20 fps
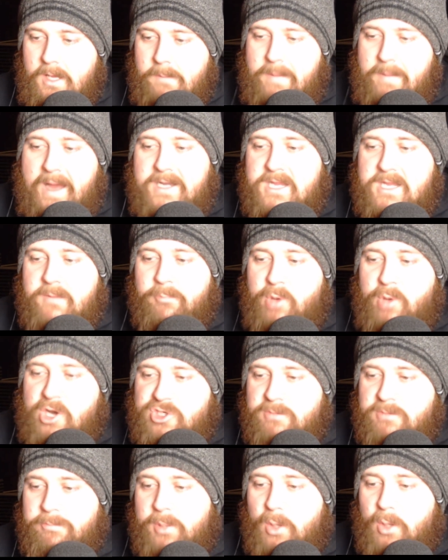Paddy
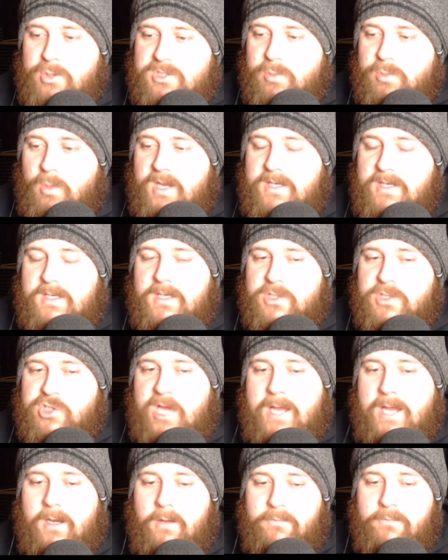impression post-win in a
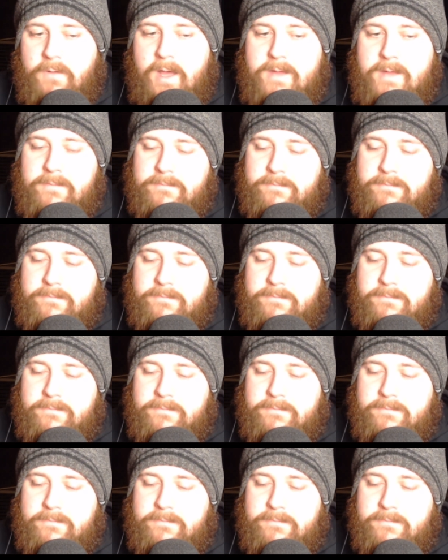Chandler fight.